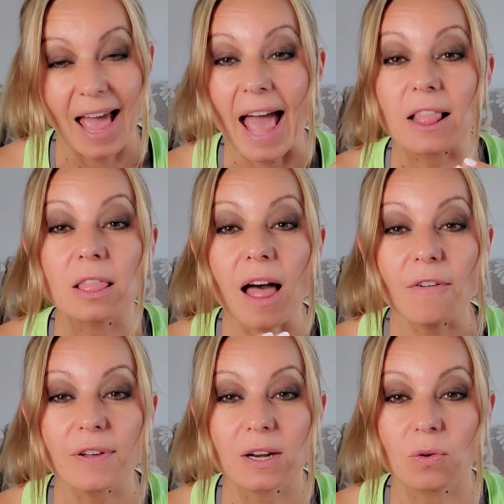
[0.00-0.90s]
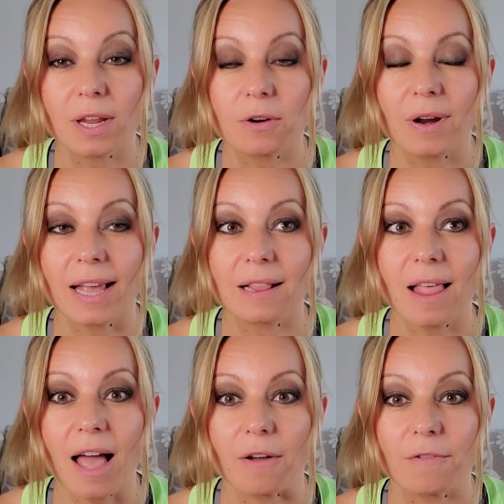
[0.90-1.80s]
And love can only create
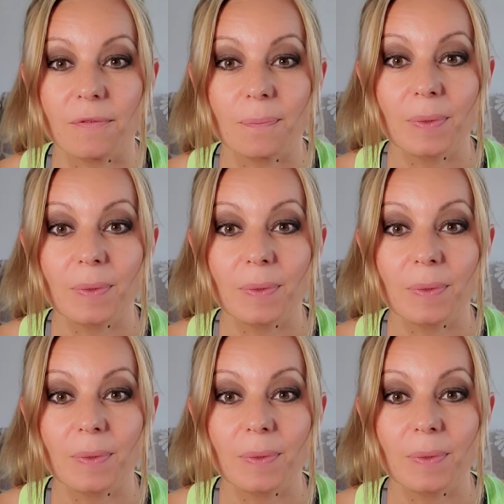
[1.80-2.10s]
love.